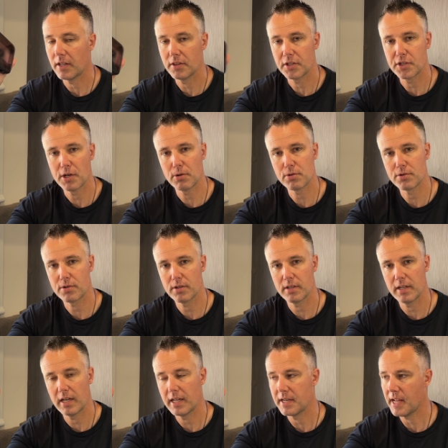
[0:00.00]

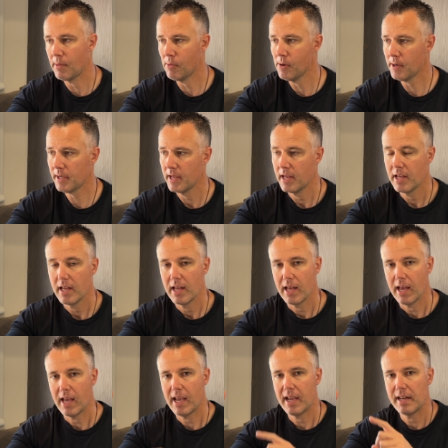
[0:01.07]
Telstra network,
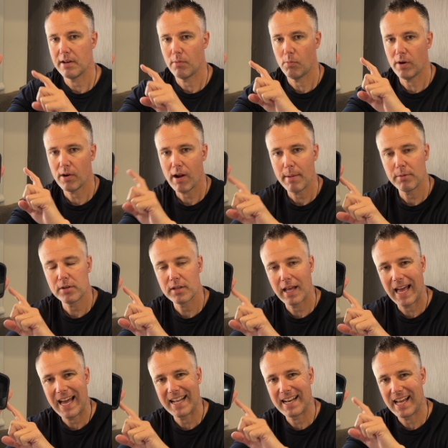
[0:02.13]
and we're able to
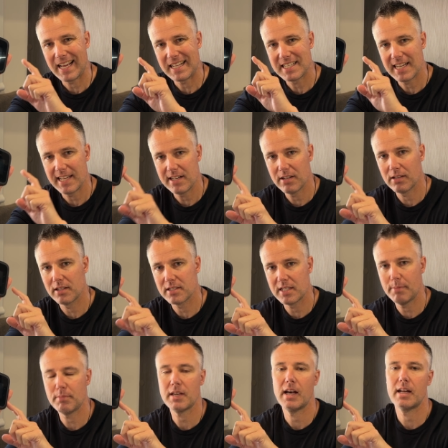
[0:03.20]
add a $10
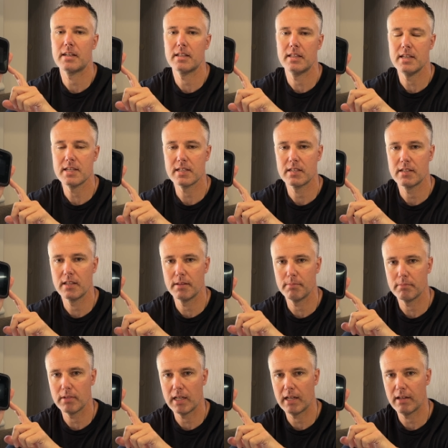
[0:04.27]
SIM card to this
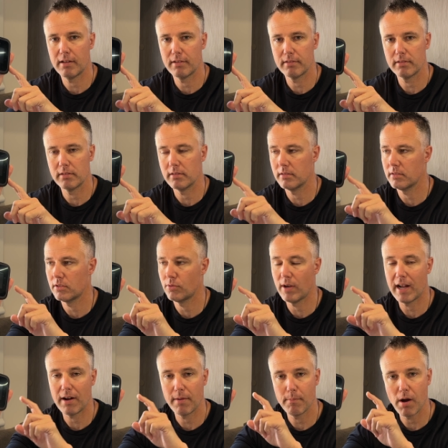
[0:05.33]
to
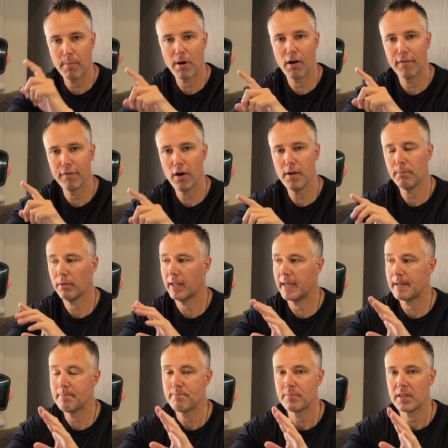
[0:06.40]
our mobile phone
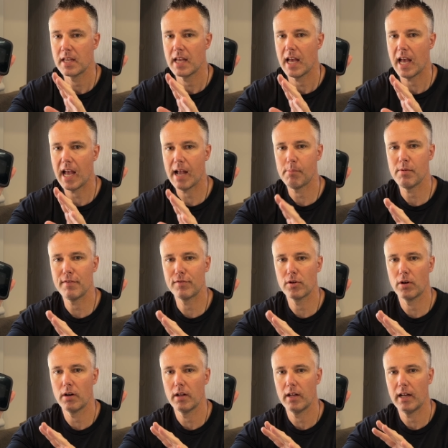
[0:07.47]
plan, and we've
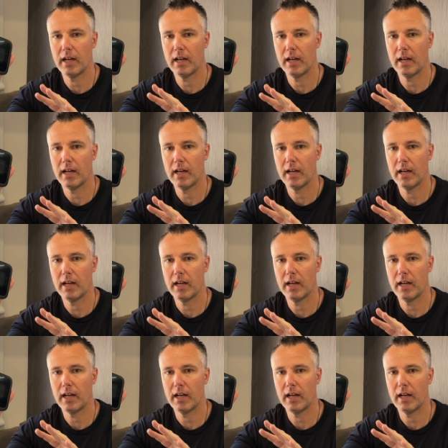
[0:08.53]
got